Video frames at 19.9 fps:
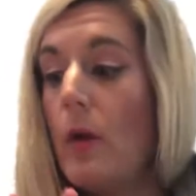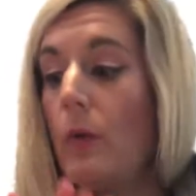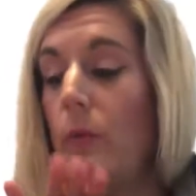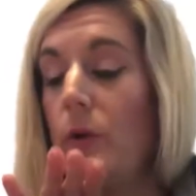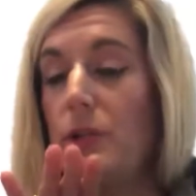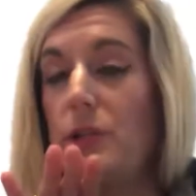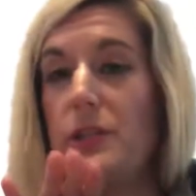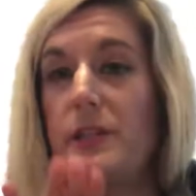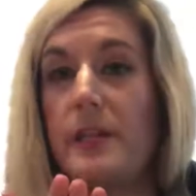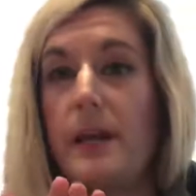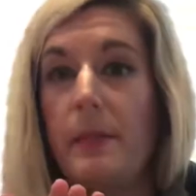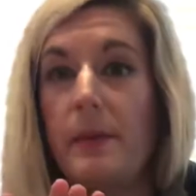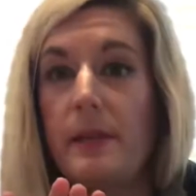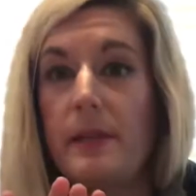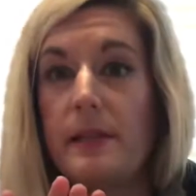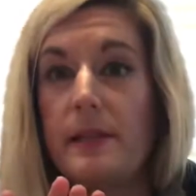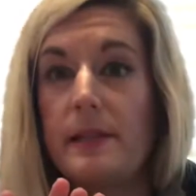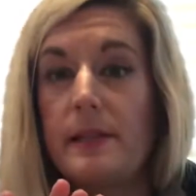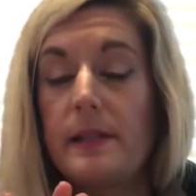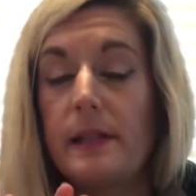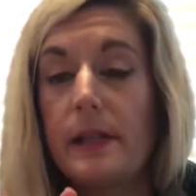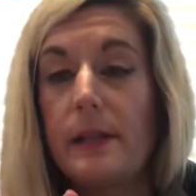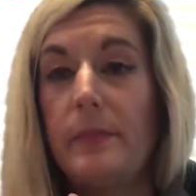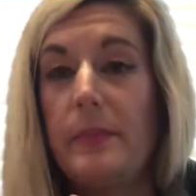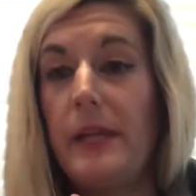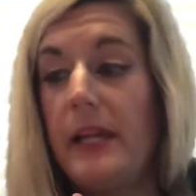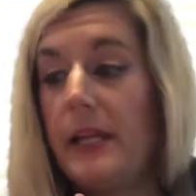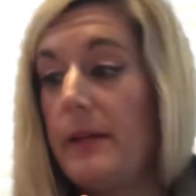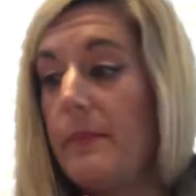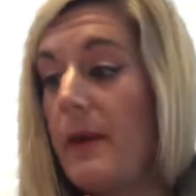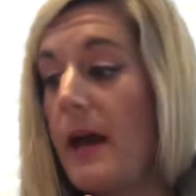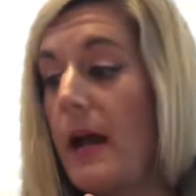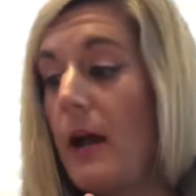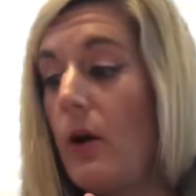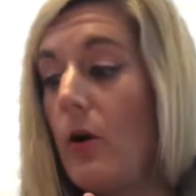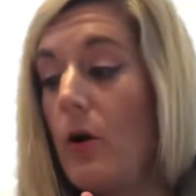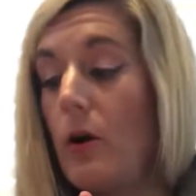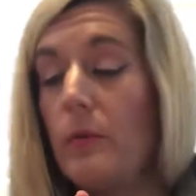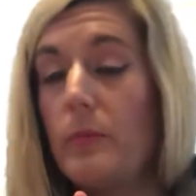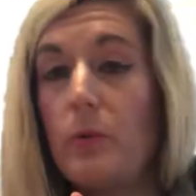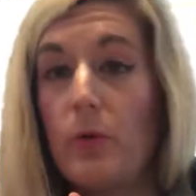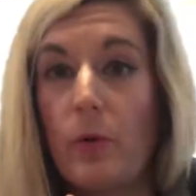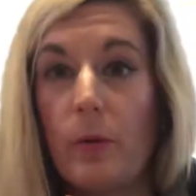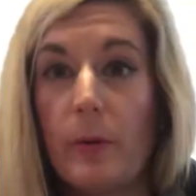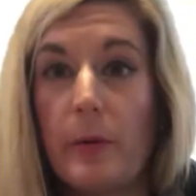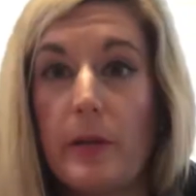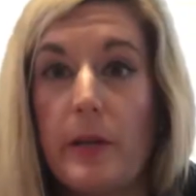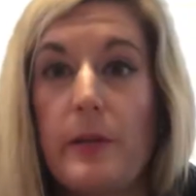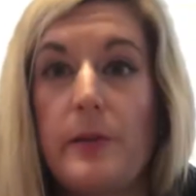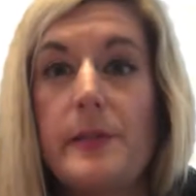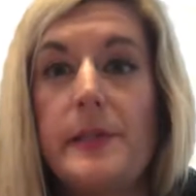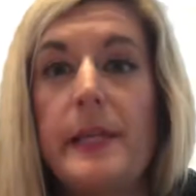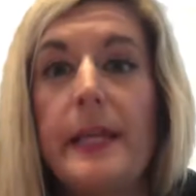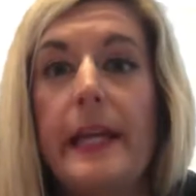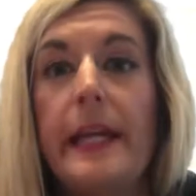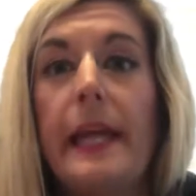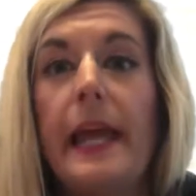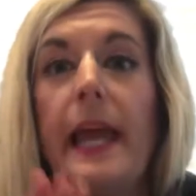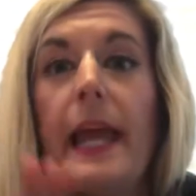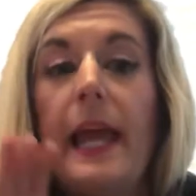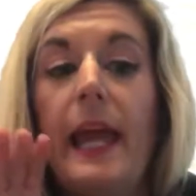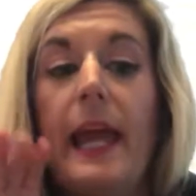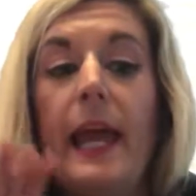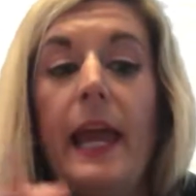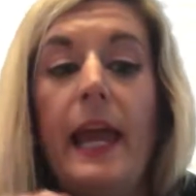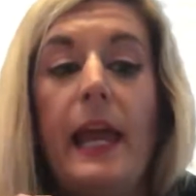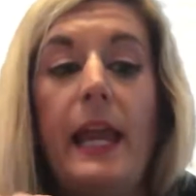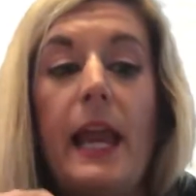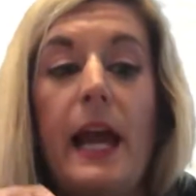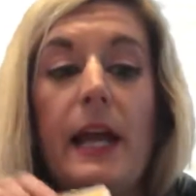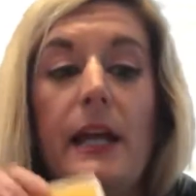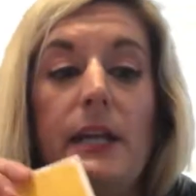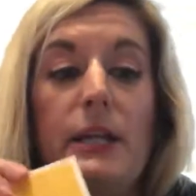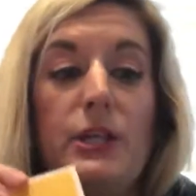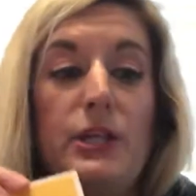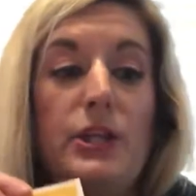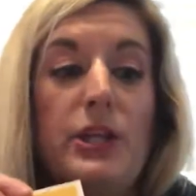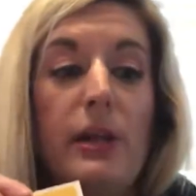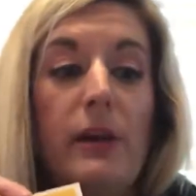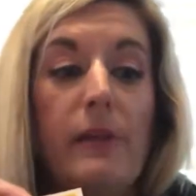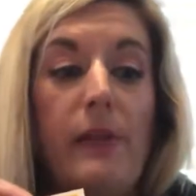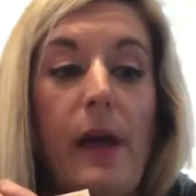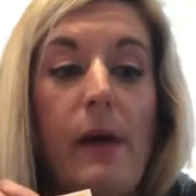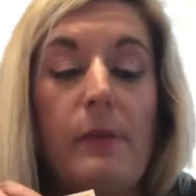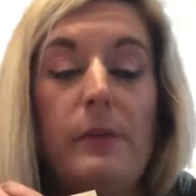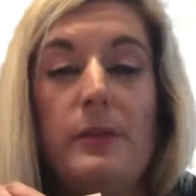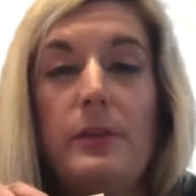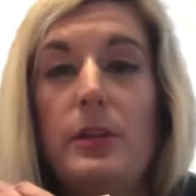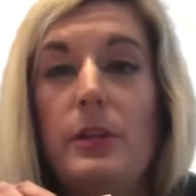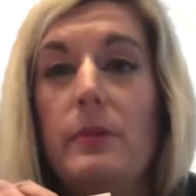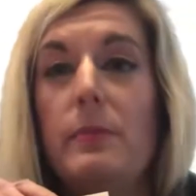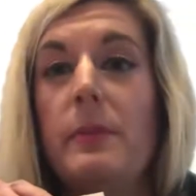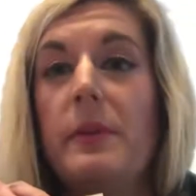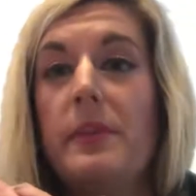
which some of this is going to piggyback on pore reducing, and I can share that with you.